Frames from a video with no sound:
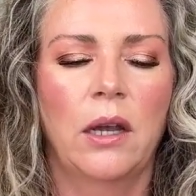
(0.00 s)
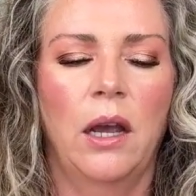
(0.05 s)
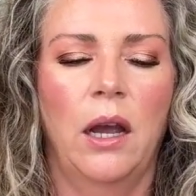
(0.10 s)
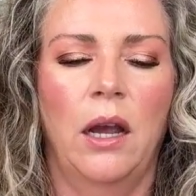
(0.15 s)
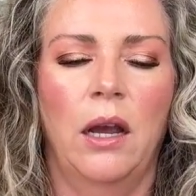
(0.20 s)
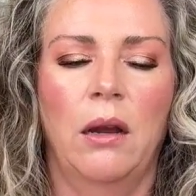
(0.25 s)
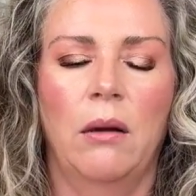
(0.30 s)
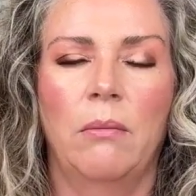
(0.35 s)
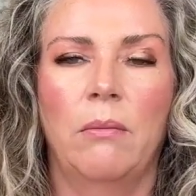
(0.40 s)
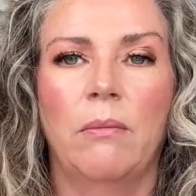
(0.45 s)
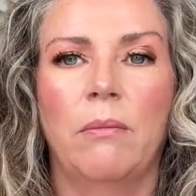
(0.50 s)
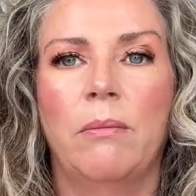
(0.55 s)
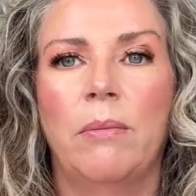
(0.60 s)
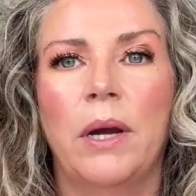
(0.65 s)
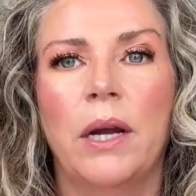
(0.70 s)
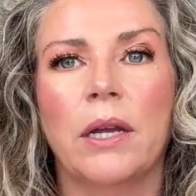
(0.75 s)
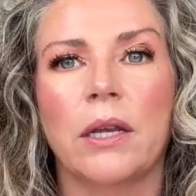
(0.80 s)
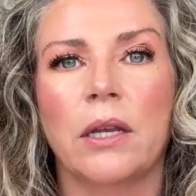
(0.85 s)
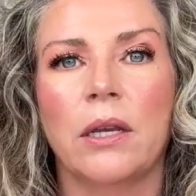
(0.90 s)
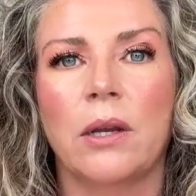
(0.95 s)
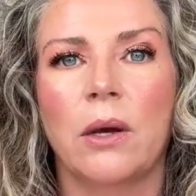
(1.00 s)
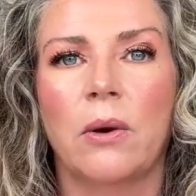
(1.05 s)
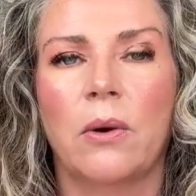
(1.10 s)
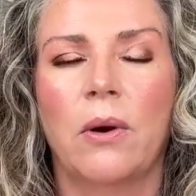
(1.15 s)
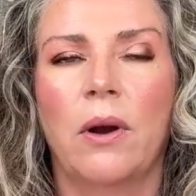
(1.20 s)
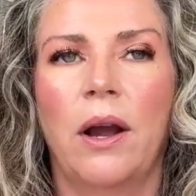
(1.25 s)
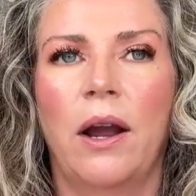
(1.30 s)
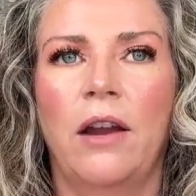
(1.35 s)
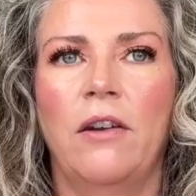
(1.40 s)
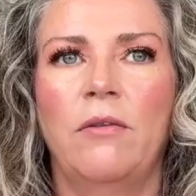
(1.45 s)
um, but you
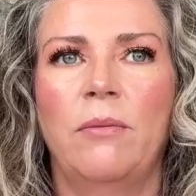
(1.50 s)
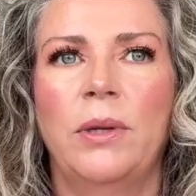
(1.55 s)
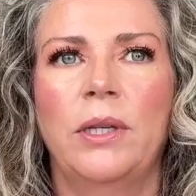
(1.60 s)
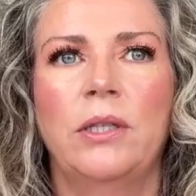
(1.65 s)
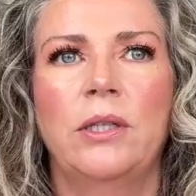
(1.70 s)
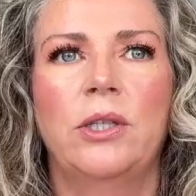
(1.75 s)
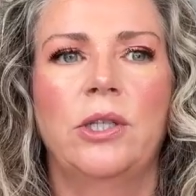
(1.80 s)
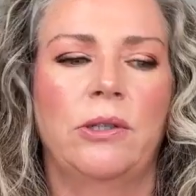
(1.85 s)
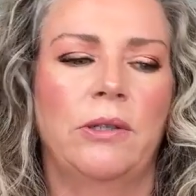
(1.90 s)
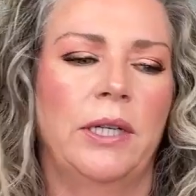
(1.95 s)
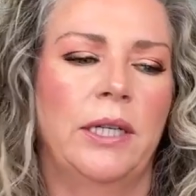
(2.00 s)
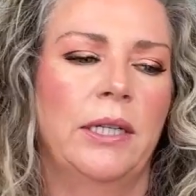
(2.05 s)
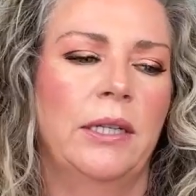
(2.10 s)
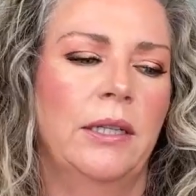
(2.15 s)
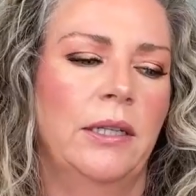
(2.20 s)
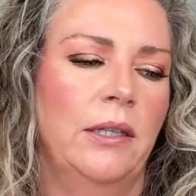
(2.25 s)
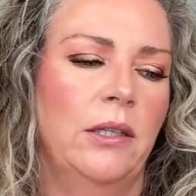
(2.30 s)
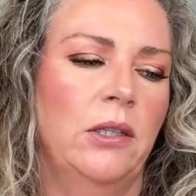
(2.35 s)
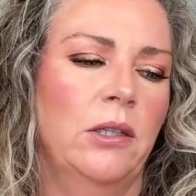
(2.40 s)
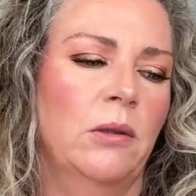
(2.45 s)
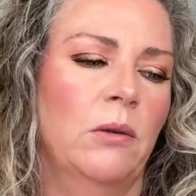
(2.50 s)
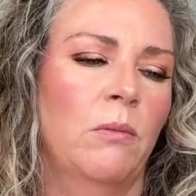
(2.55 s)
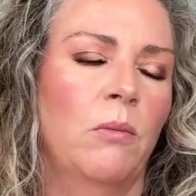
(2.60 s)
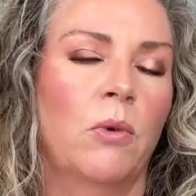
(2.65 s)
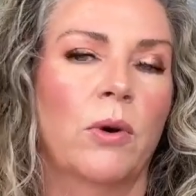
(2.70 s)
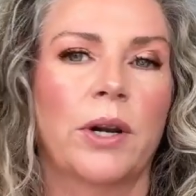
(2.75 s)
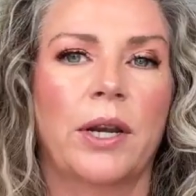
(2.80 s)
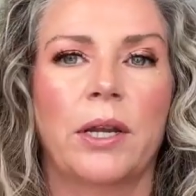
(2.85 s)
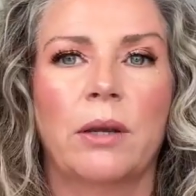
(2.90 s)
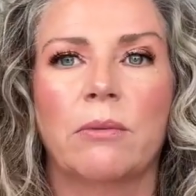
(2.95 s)
know, I've been doing this
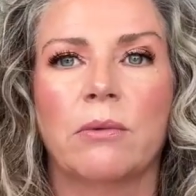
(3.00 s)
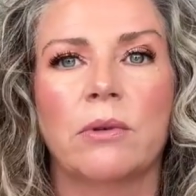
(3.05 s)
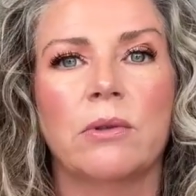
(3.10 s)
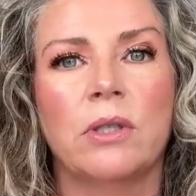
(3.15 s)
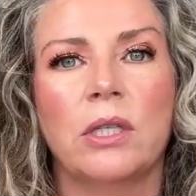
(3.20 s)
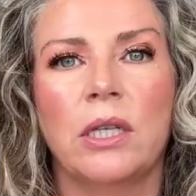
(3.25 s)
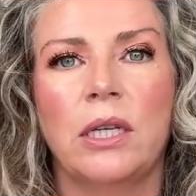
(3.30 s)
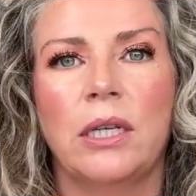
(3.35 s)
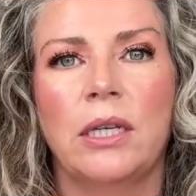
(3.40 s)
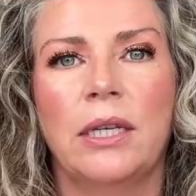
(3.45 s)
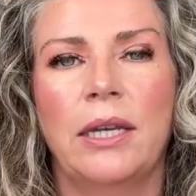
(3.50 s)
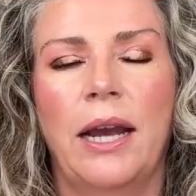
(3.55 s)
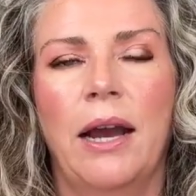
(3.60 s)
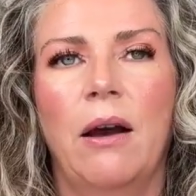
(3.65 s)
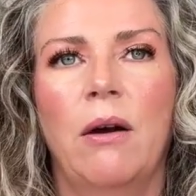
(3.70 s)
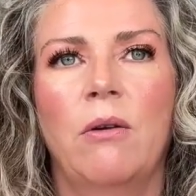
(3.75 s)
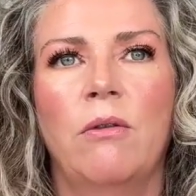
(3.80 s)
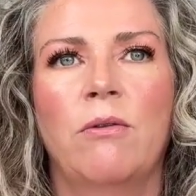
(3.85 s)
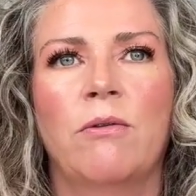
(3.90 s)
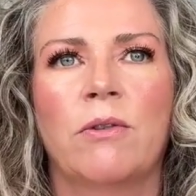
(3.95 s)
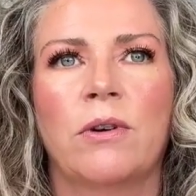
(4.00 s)
morning routine now